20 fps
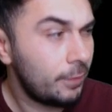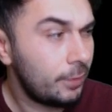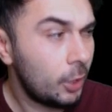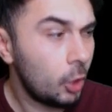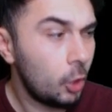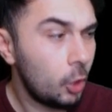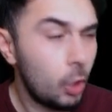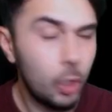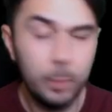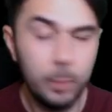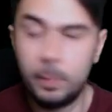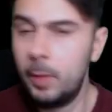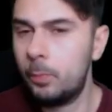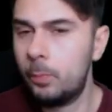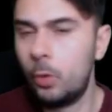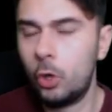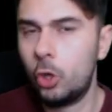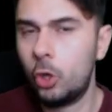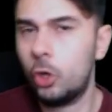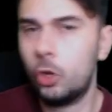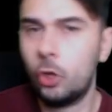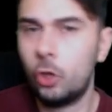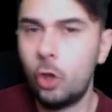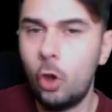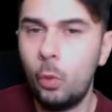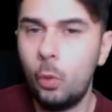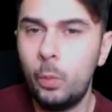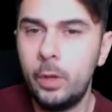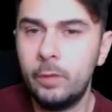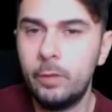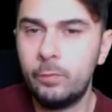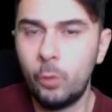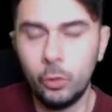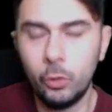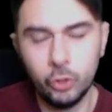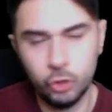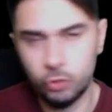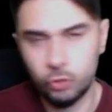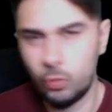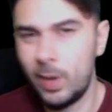a lot of people are going to go with or
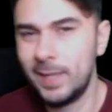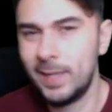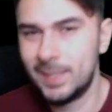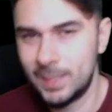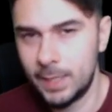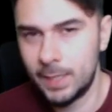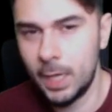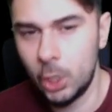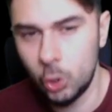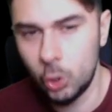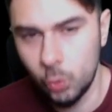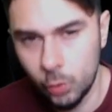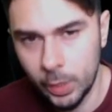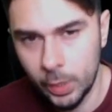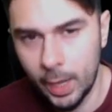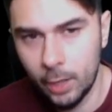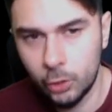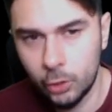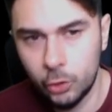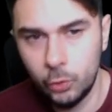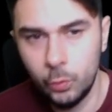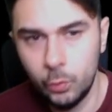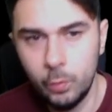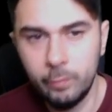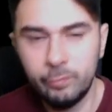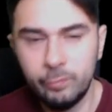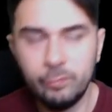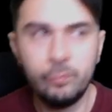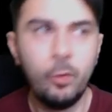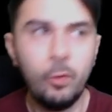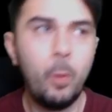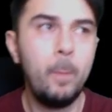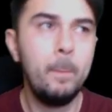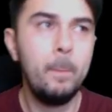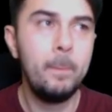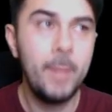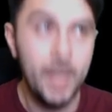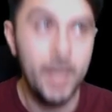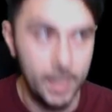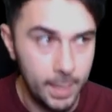try to get Lukaku. For
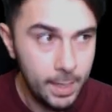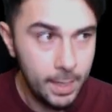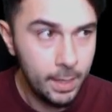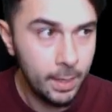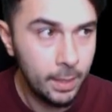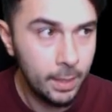me,